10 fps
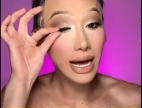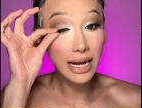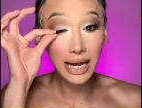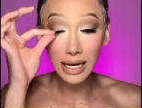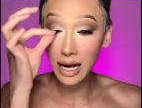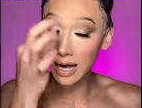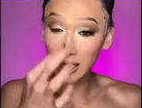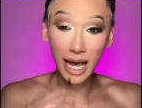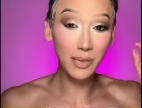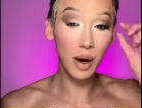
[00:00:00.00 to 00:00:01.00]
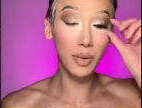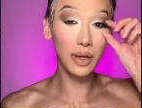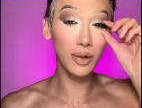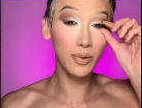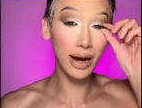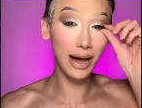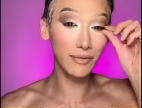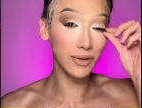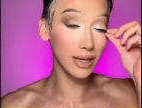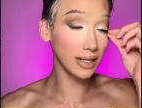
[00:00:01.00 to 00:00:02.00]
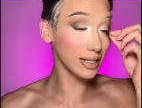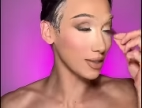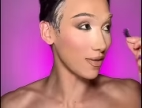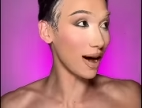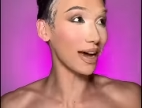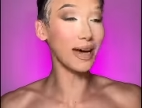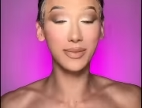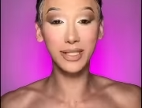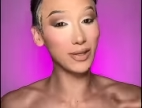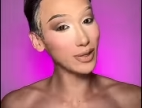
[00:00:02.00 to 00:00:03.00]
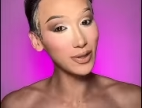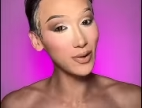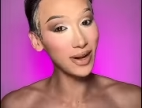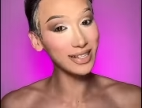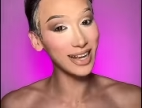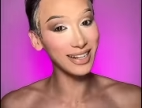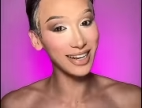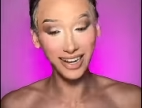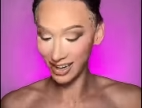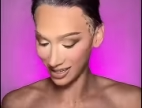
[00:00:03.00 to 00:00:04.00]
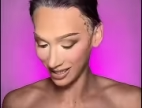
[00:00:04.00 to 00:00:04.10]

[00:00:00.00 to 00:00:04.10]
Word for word: getting K barbecue right after this, so I am so so so excited.